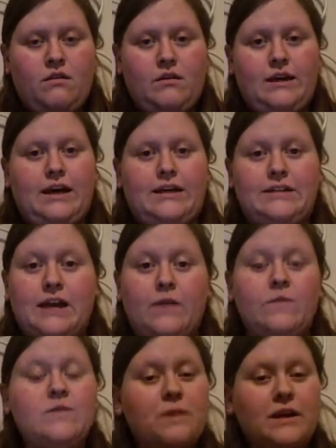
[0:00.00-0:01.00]
Because it
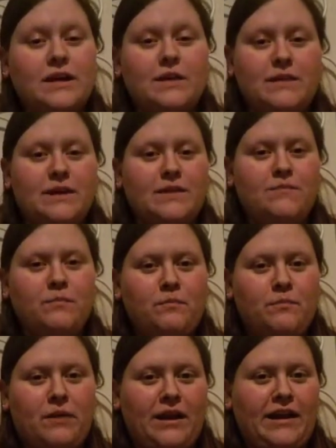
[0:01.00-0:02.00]
was bugging me,
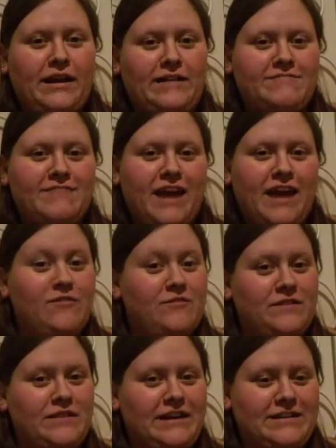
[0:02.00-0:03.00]
but I hadn't
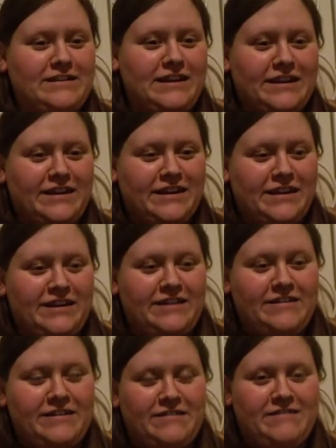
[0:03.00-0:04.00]
realized I had done it
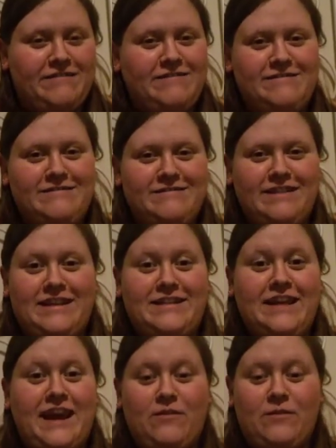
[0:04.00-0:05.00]
until like
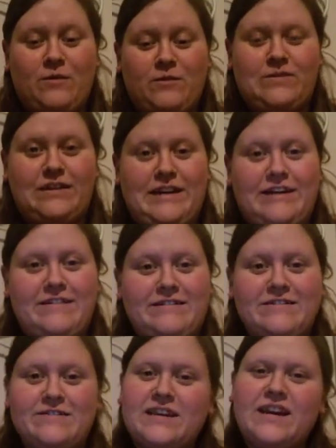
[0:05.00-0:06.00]
10 rows later.
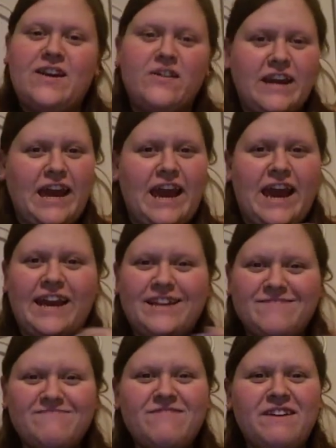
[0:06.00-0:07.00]
So it's like, okay,
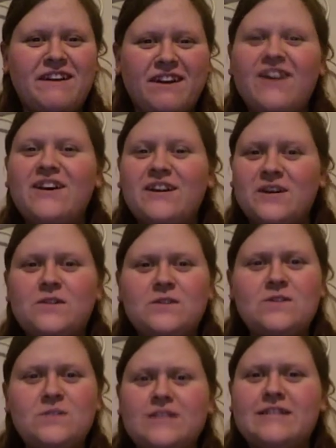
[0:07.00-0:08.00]
you're
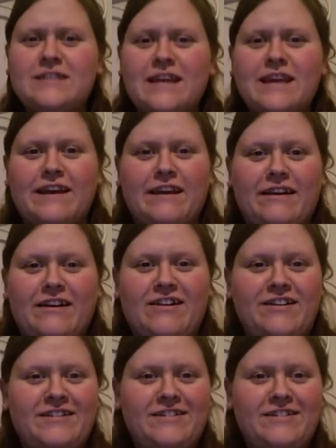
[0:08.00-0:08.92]
just going to stay there.